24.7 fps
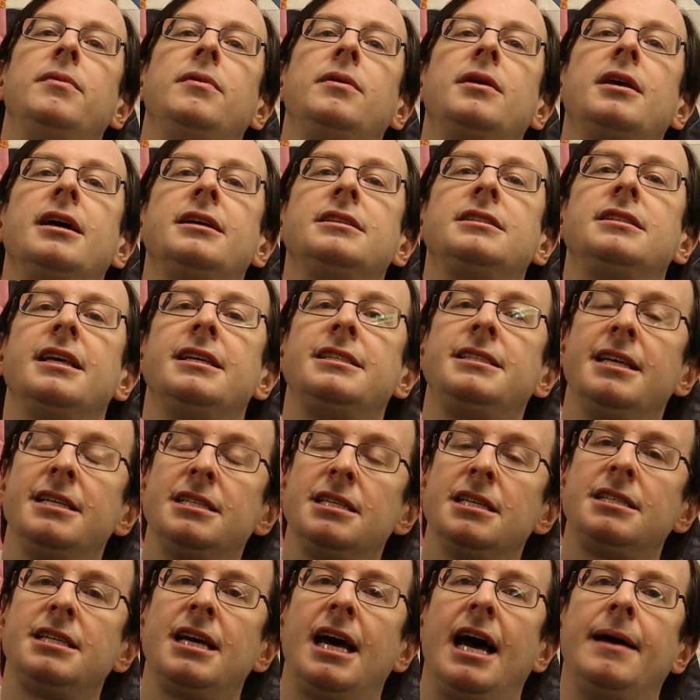because this is
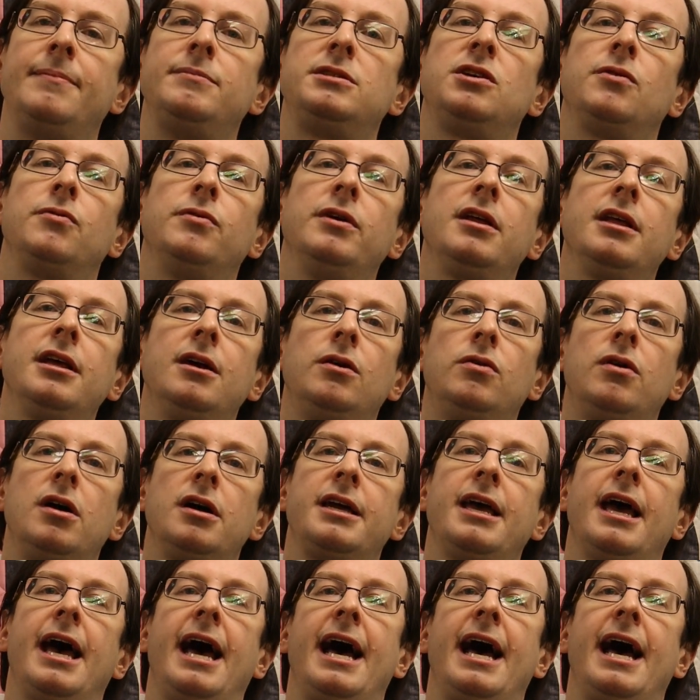a time to really look